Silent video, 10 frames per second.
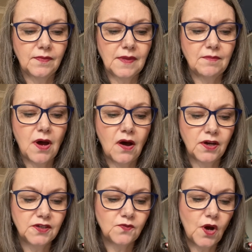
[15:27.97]

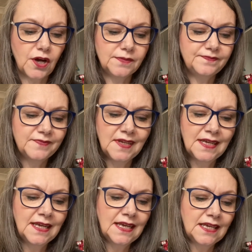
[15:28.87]
markers were,
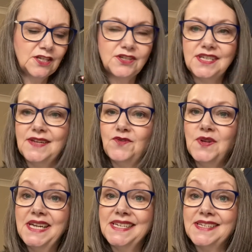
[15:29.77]
just to give you an
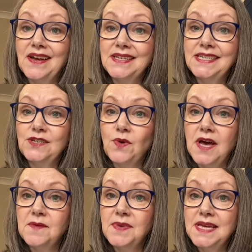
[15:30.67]
insight into what
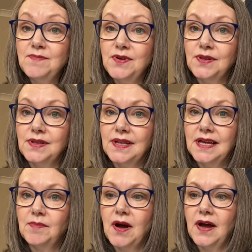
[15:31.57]
other people
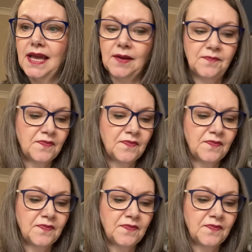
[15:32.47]
are buying.